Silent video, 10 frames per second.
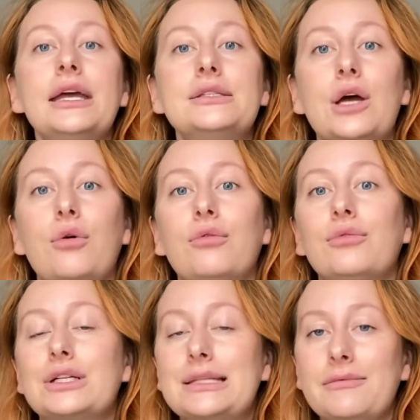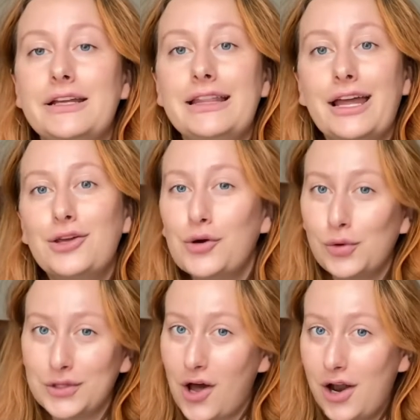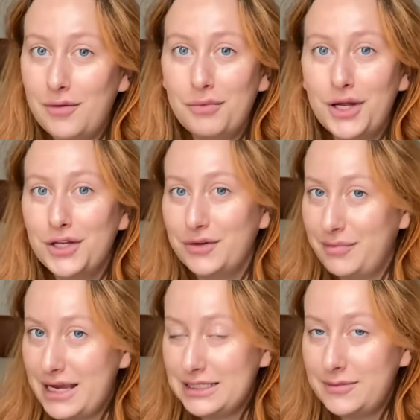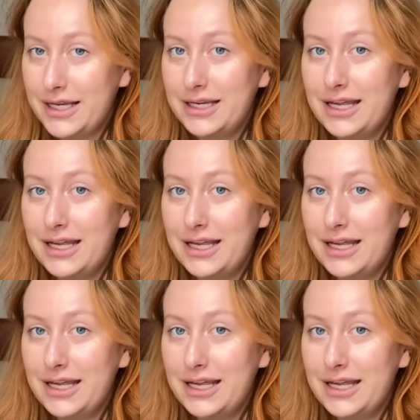So there's something that you hold on and put in your basement